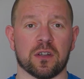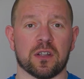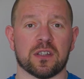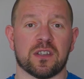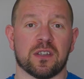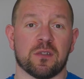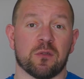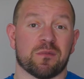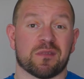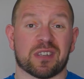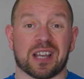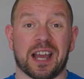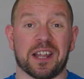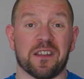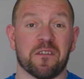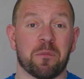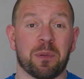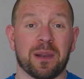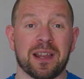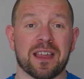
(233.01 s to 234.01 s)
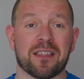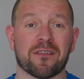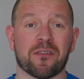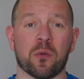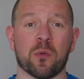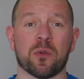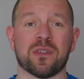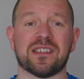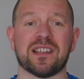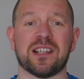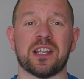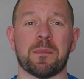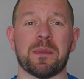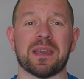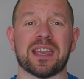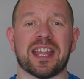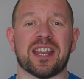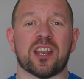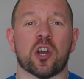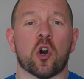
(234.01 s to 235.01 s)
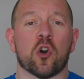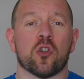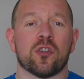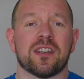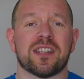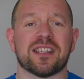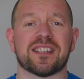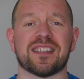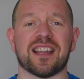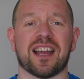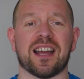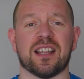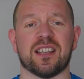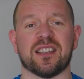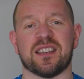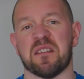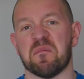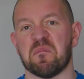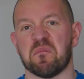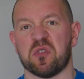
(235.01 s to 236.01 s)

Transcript: to kind of play through until you begin to understand